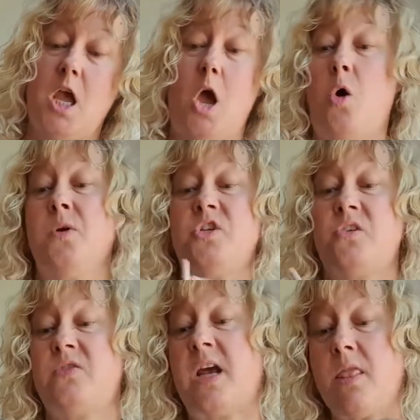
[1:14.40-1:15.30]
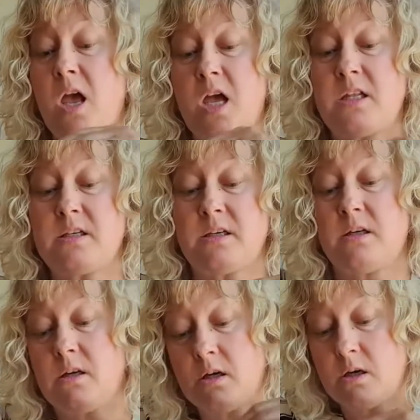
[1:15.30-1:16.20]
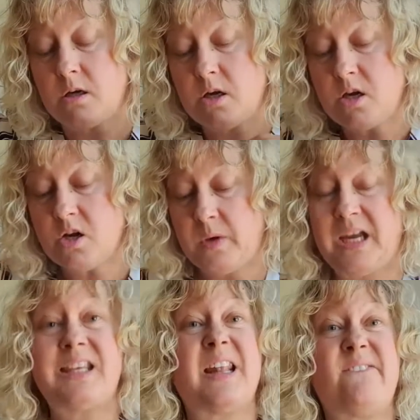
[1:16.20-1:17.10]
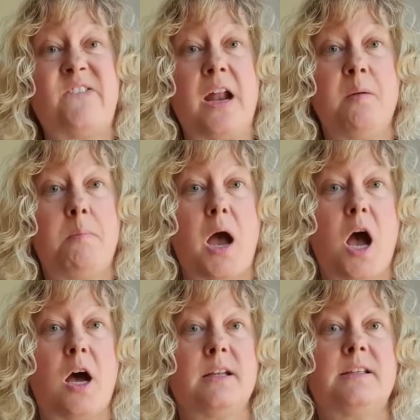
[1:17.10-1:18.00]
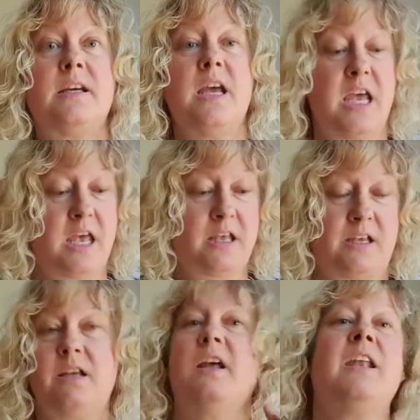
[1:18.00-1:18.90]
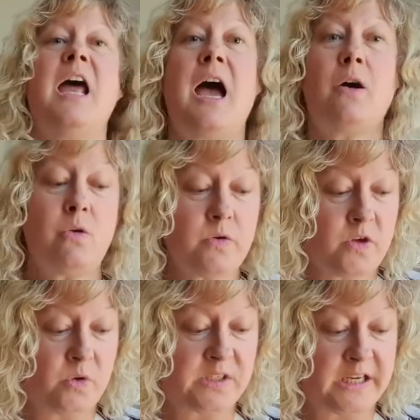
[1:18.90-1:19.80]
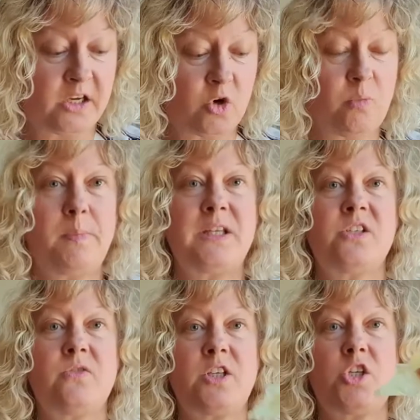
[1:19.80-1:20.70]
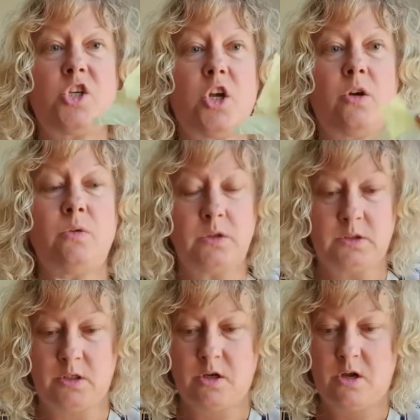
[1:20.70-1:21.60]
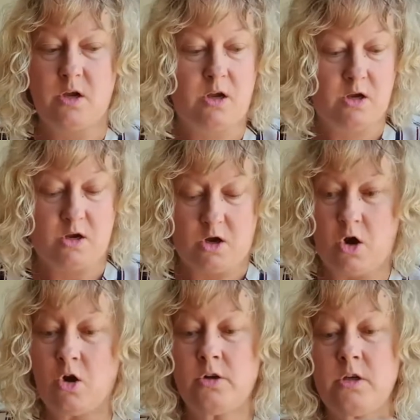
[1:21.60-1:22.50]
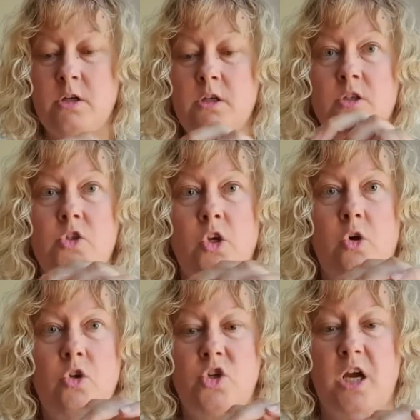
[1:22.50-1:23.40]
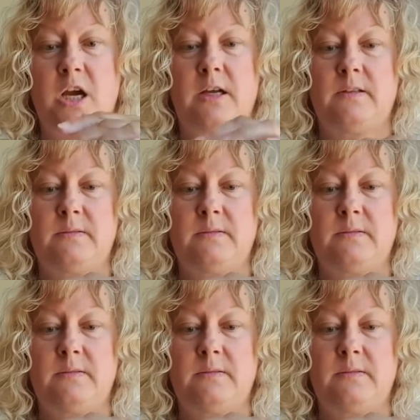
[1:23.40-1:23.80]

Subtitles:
And once you've done that, you get to the fun part. Now you stick your bits of tissue onto your jar.